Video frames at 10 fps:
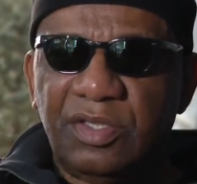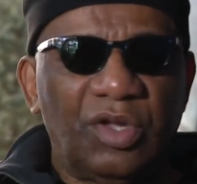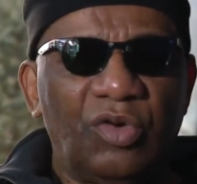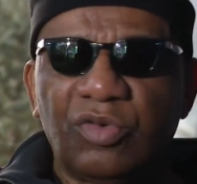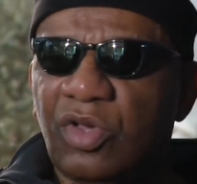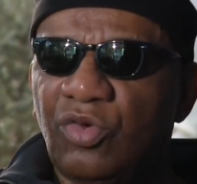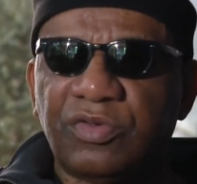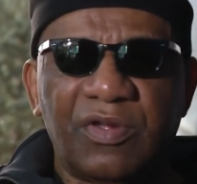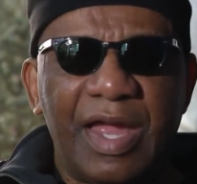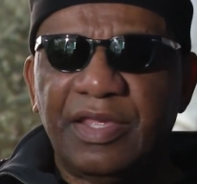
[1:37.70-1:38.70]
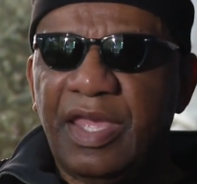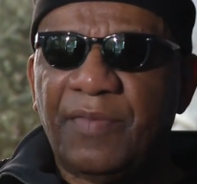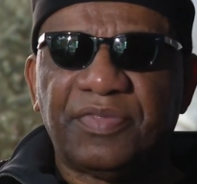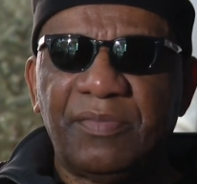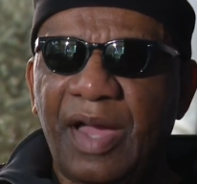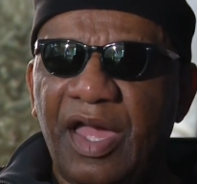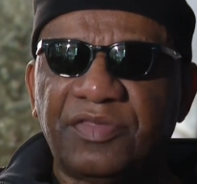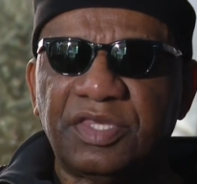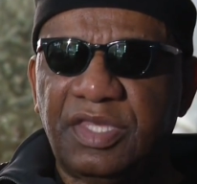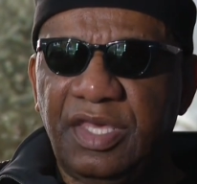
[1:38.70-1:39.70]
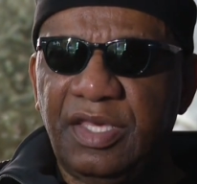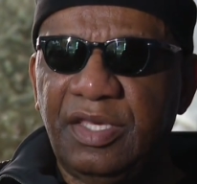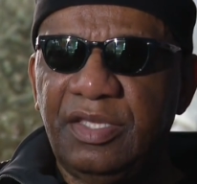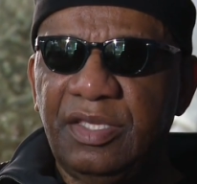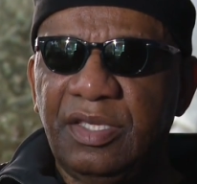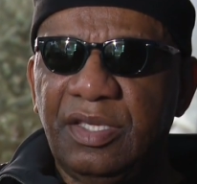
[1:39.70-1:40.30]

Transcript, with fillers: Don't go trying to help somebody else's kid